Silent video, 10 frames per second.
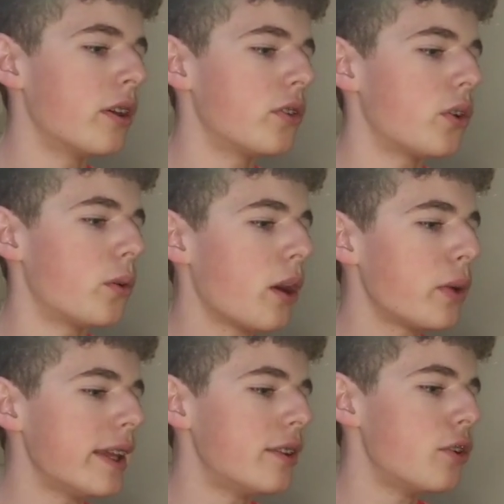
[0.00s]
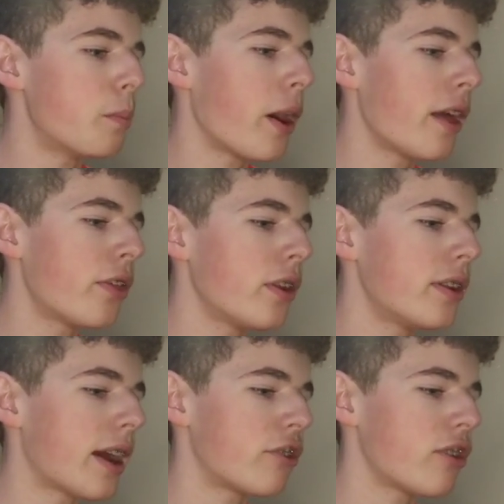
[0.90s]
So now we need to do
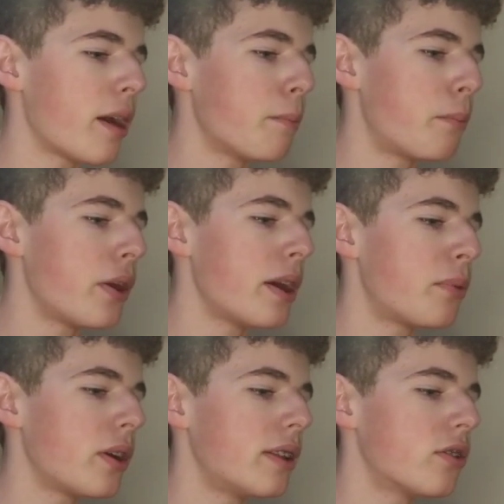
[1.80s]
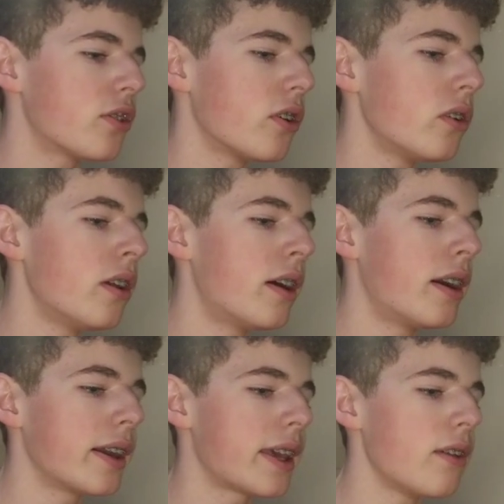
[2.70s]
python-m pip install
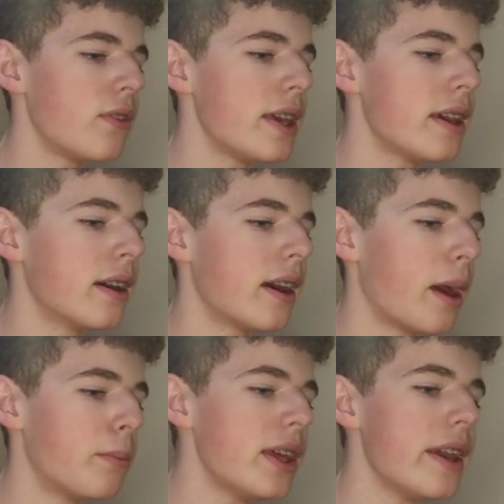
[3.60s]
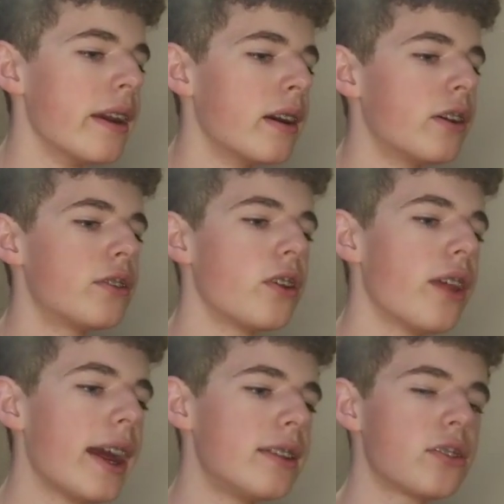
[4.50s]
KivyMD. So
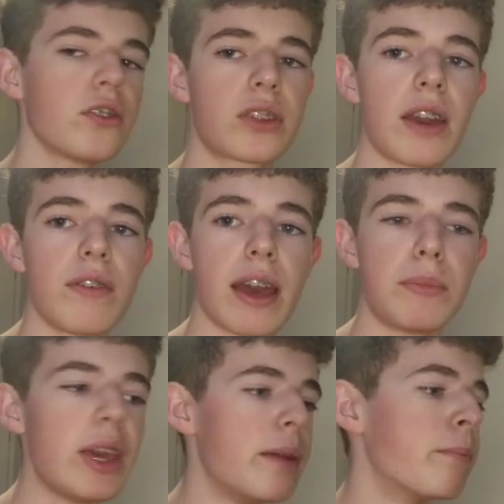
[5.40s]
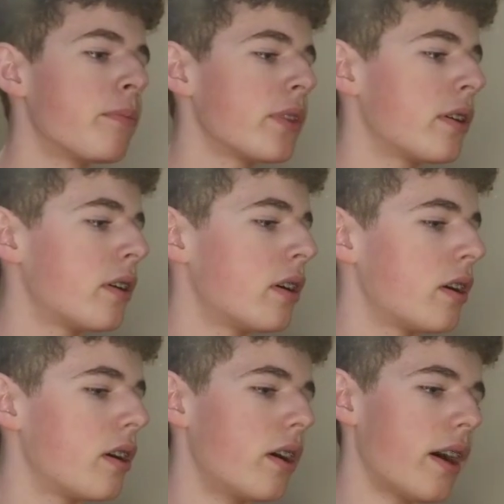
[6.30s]
that installs KivyMD.
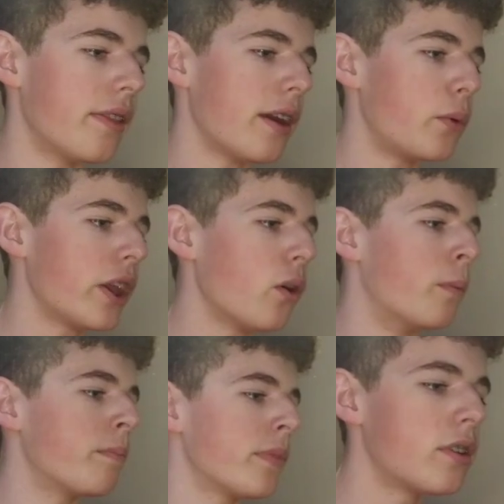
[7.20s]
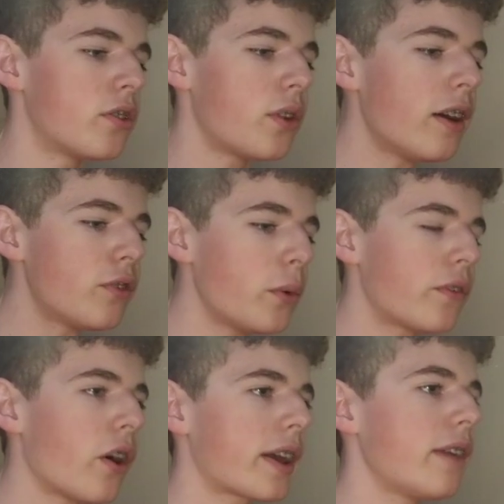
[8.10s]
And there we go. So now that we've
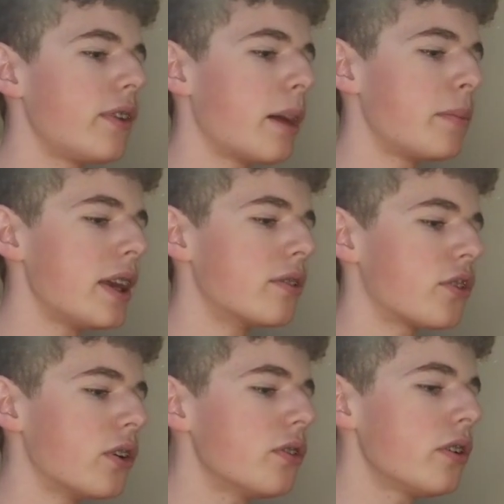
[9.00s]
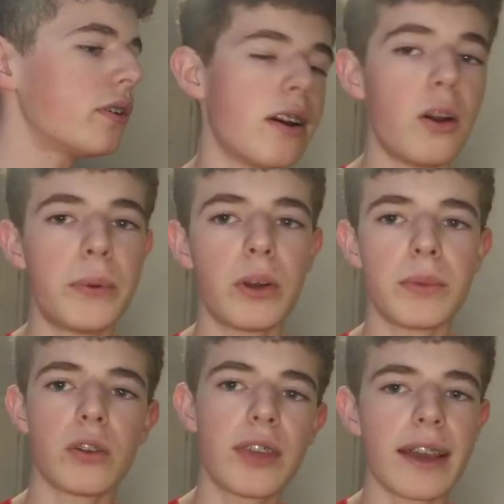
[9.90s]
got KivyMD installed, open up
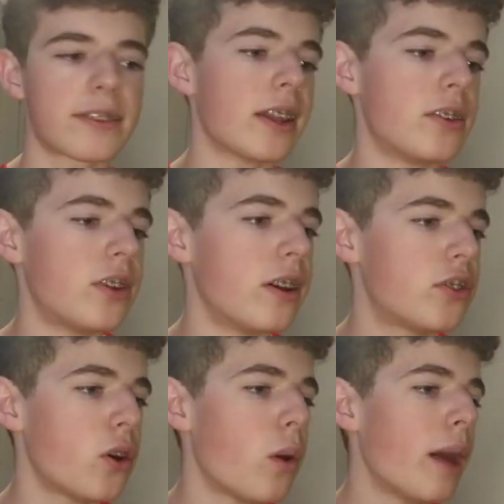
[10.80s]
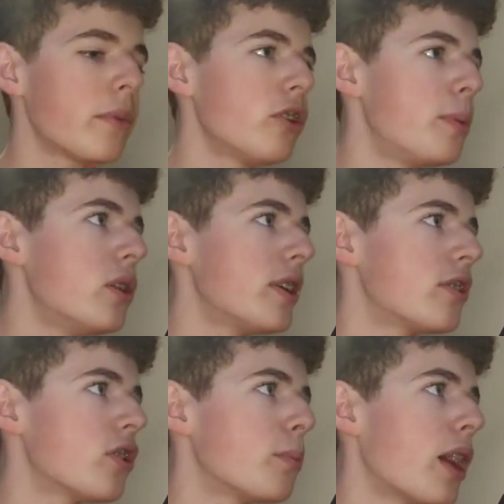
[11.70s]
your text editor. So I'm going to be using
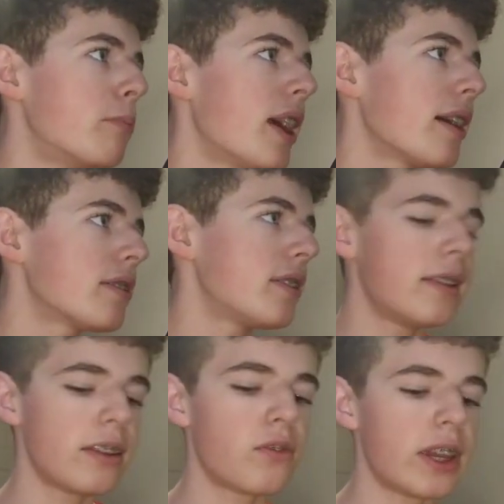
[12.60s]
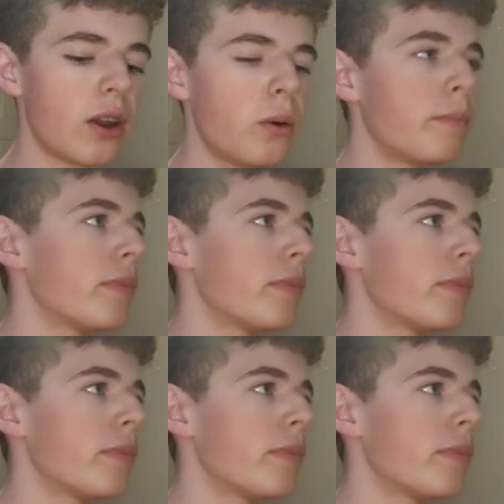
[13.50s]
Sublime Text in this video.